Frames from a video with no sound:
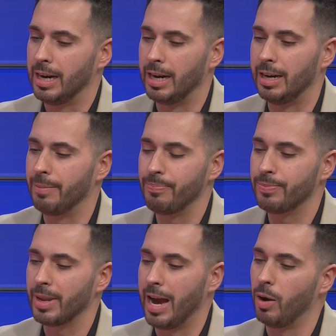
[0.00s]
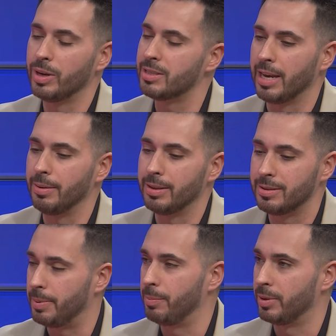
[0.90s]
Uh, I always say
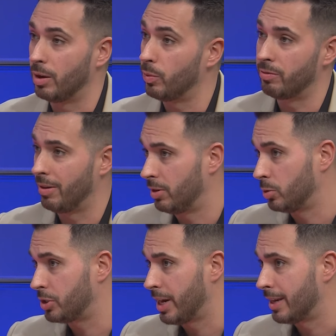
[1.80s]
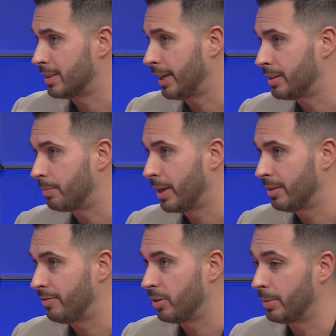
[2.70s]
to people that we're revolutionizing
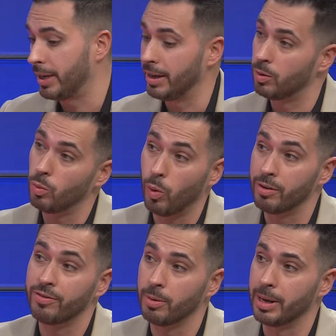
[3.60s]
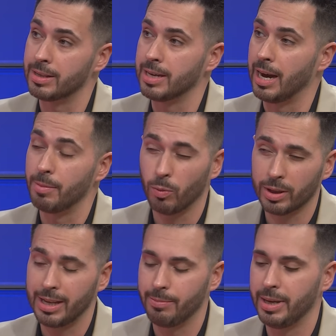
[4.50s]
independent filmmaking one film at a time. And
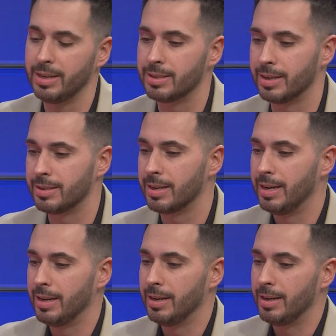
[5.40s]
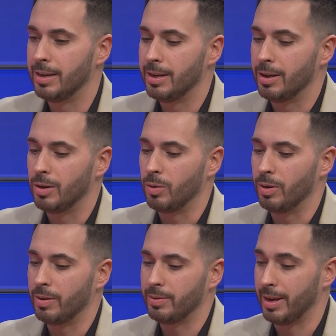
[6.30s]
what that means is
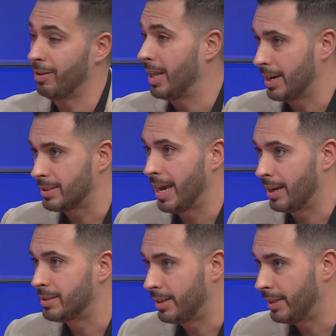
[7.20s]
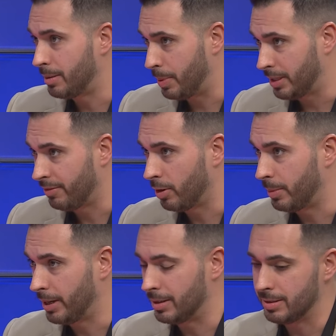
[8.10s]
there are a lot of talented independent
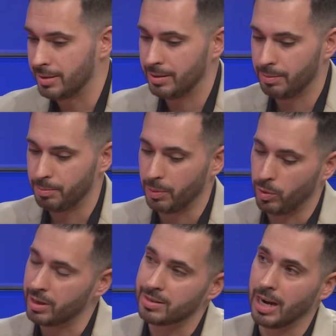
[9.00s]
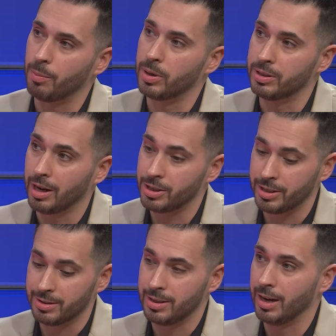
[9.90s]
filmmakers. But what LaSalle
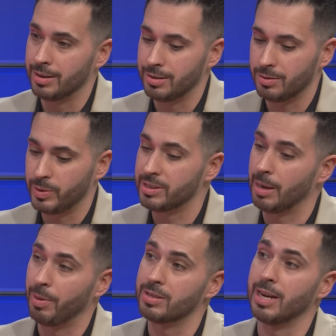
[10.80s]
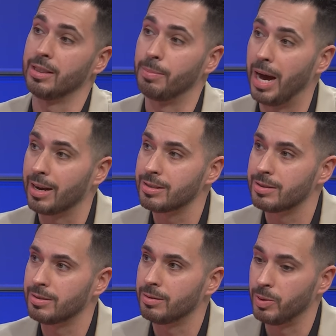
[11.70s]
Productions does, we step outside the
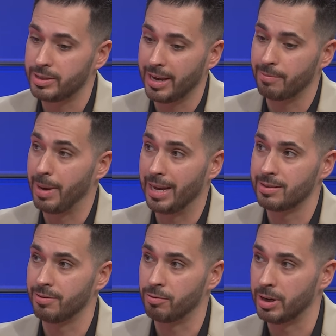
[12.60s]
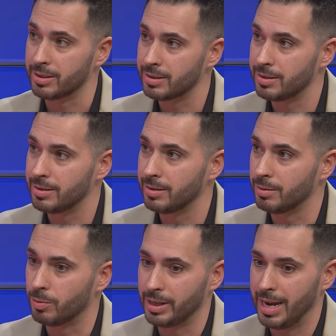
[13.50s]
box. We take massive risks.
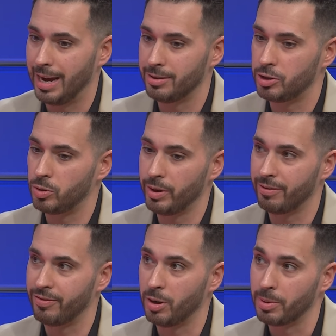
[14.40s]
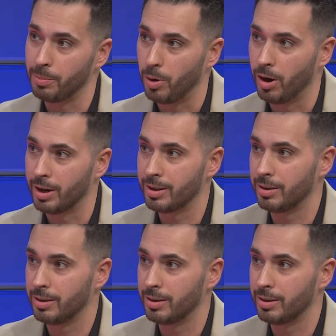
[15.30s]
We're not shooting a film in a park